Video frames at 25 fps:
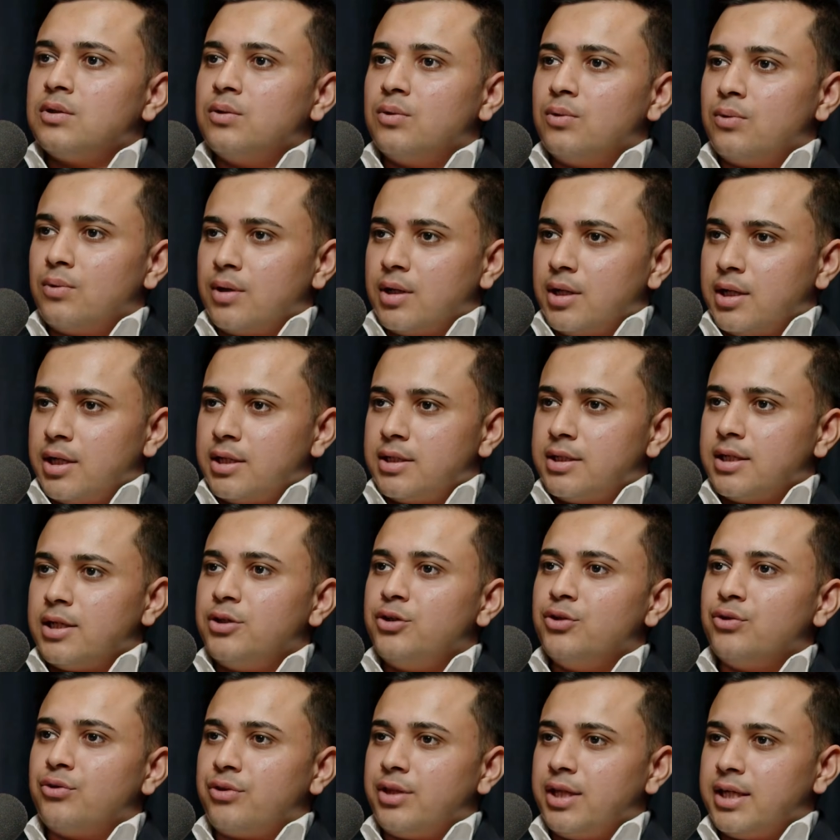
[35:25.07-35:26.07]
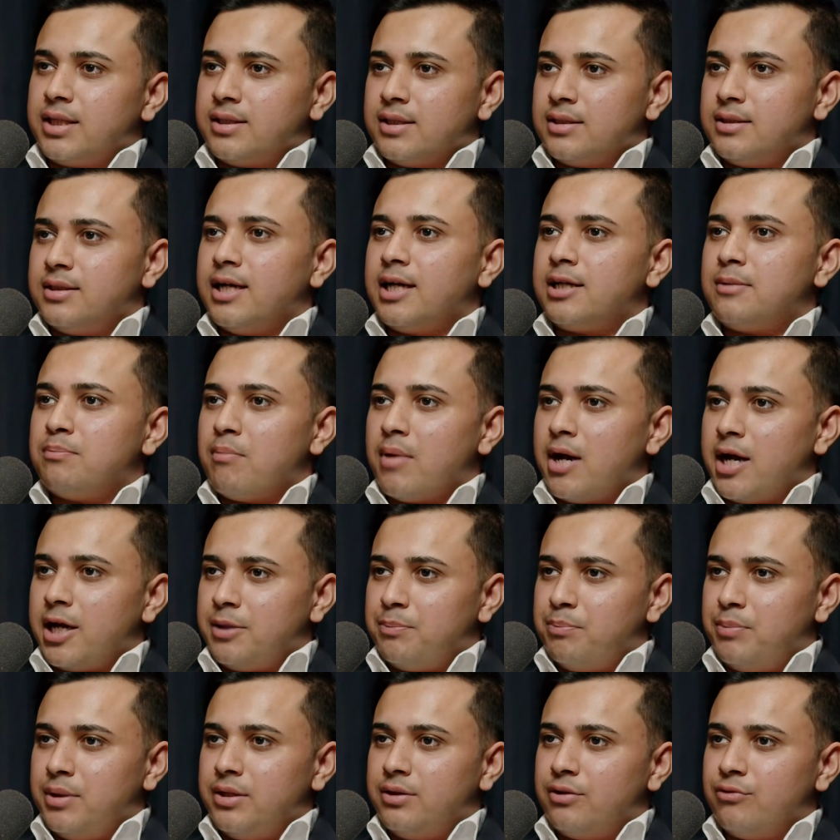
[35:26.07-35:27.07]
Right. And you think that
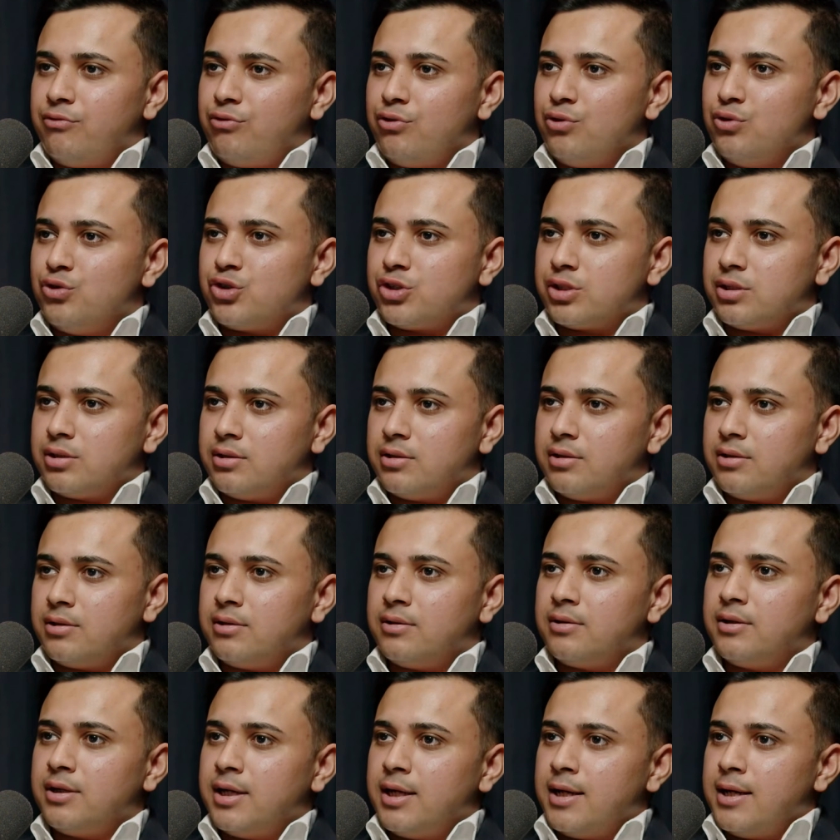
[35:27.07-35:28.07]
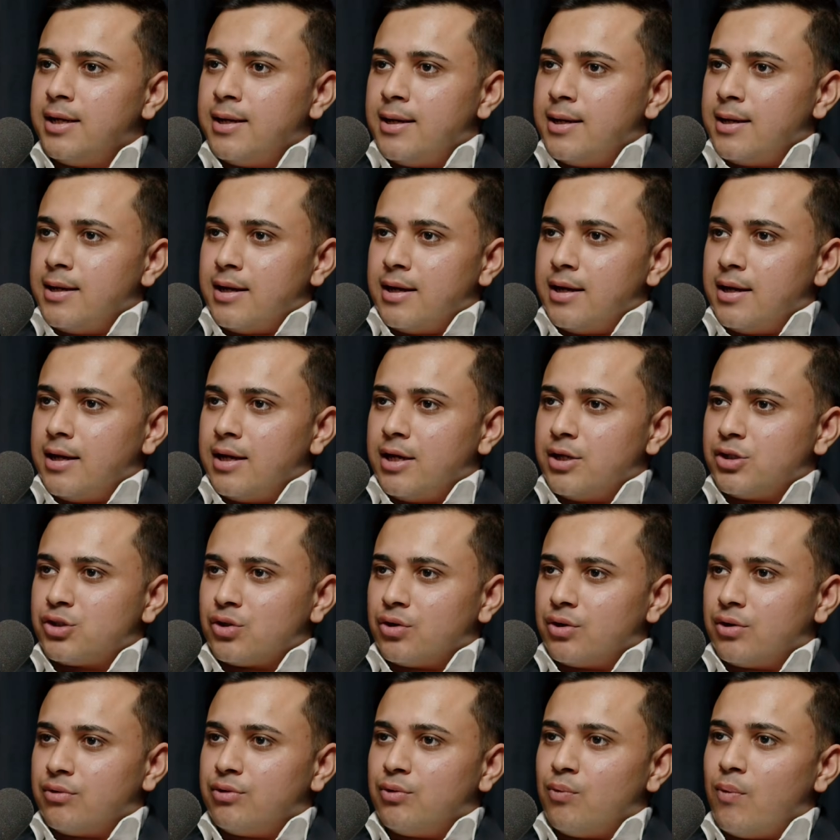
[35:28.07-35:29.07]
might be the future
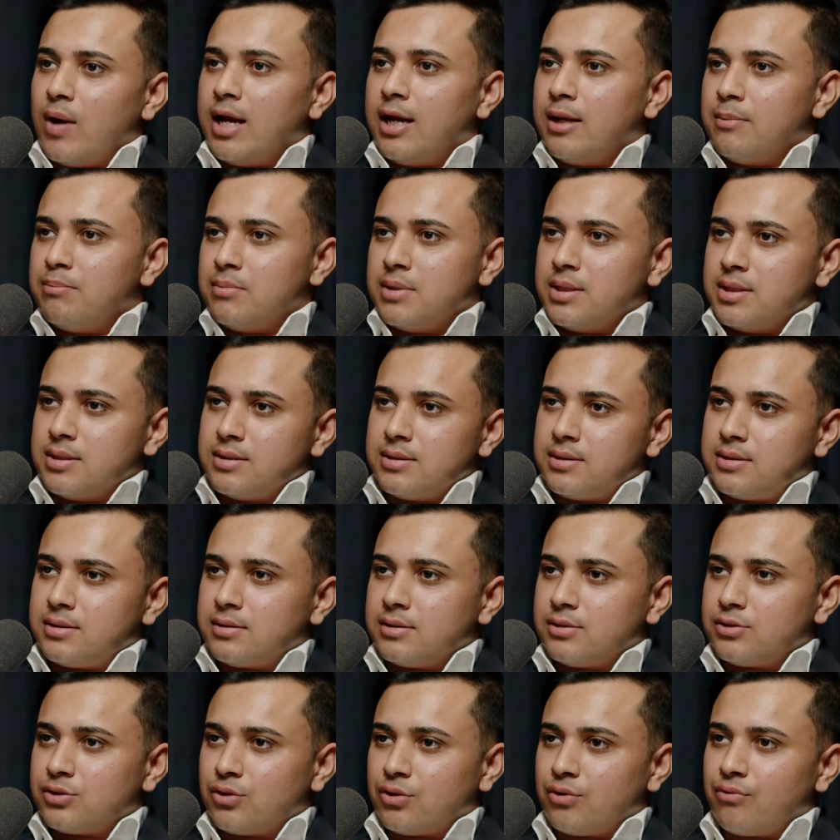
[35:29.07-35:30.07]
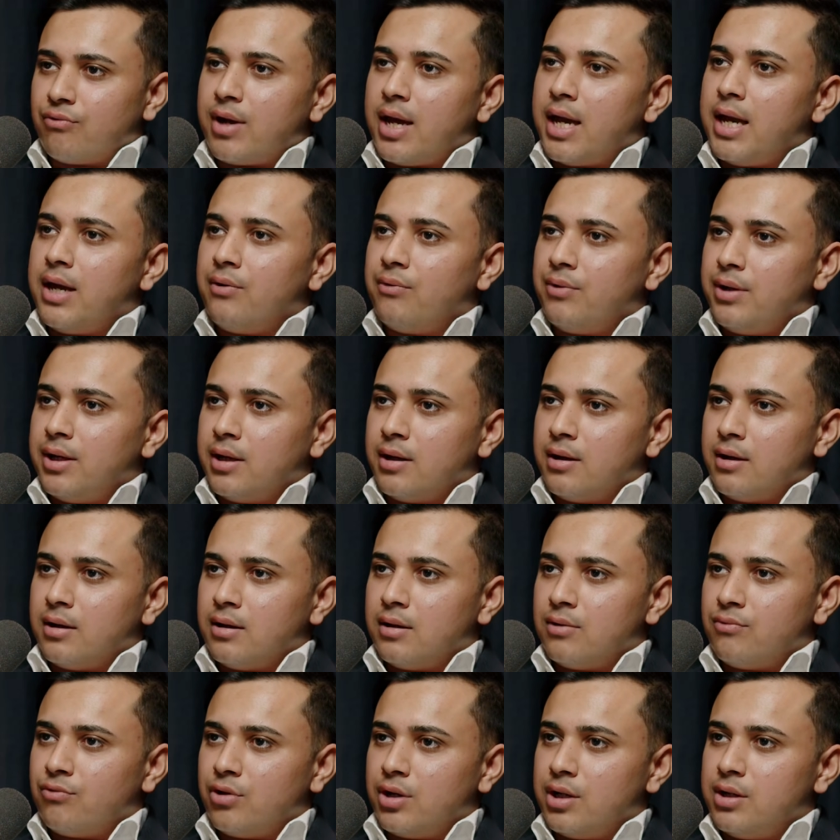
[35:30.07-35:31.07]
sort of development sort of
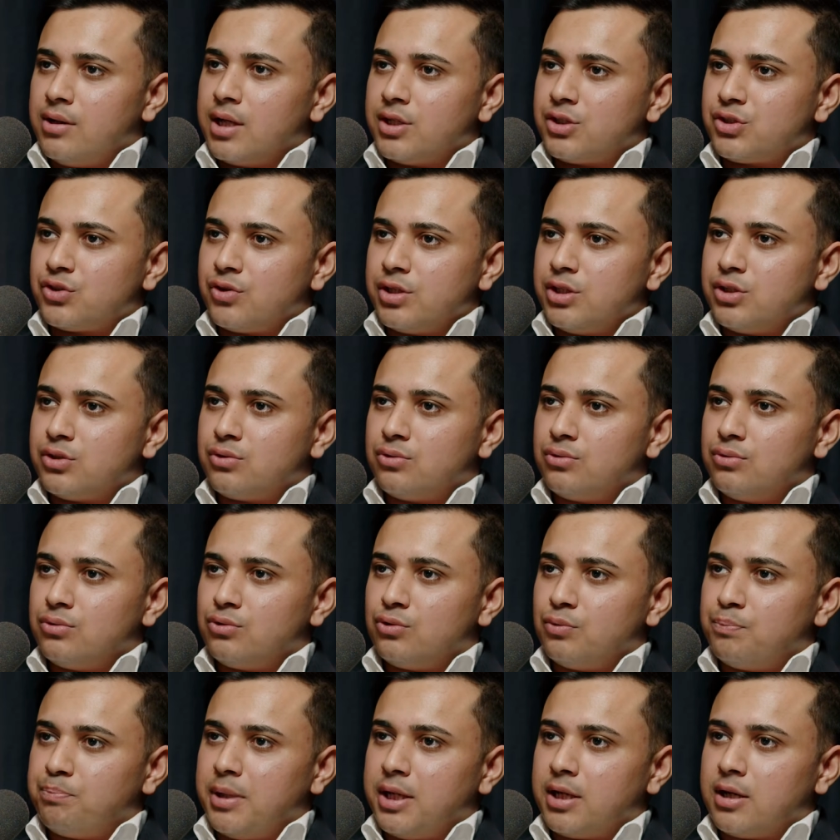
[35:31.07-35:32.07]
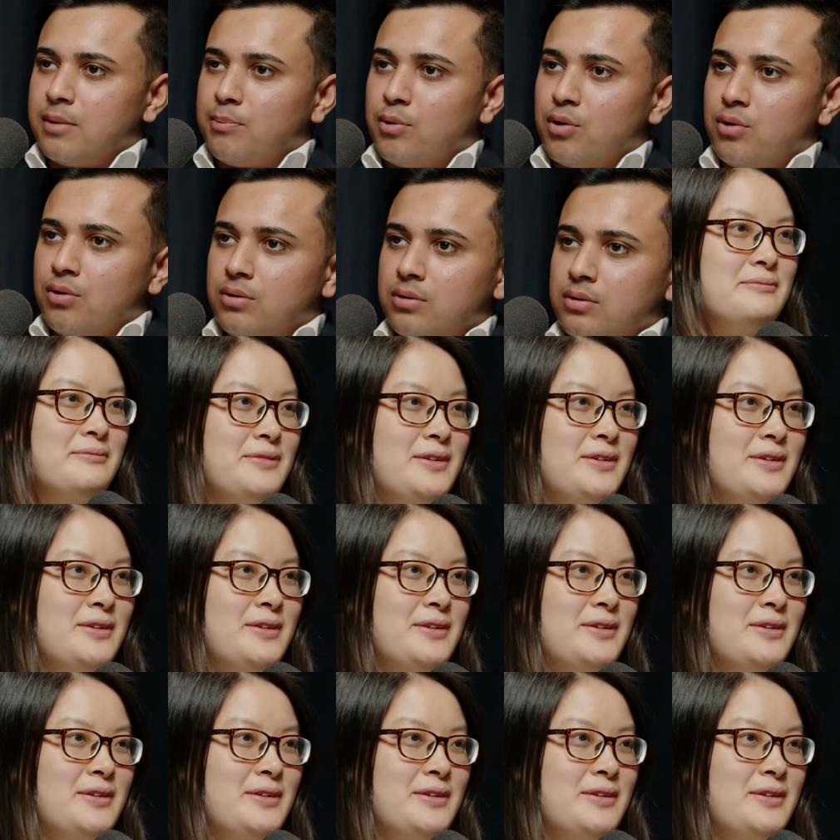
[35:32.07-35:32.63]
area for industries to pick up on?